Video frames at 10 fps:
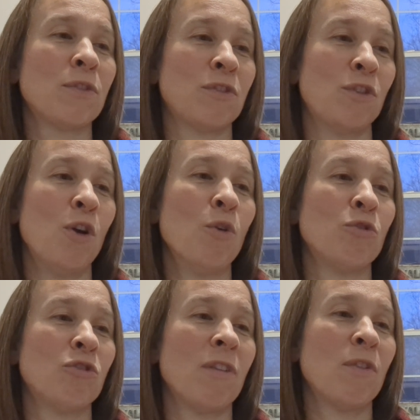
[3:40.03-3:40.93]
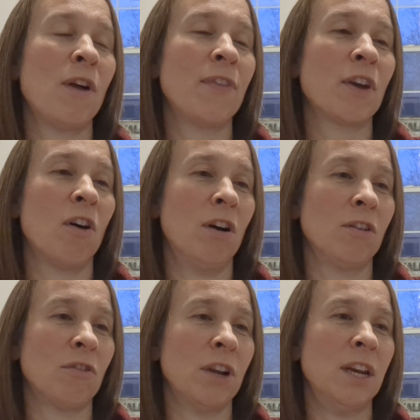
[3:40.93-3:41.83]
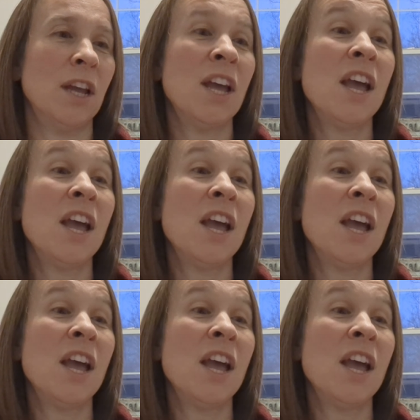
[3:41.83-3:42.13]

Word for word: snow shovel on the concrete.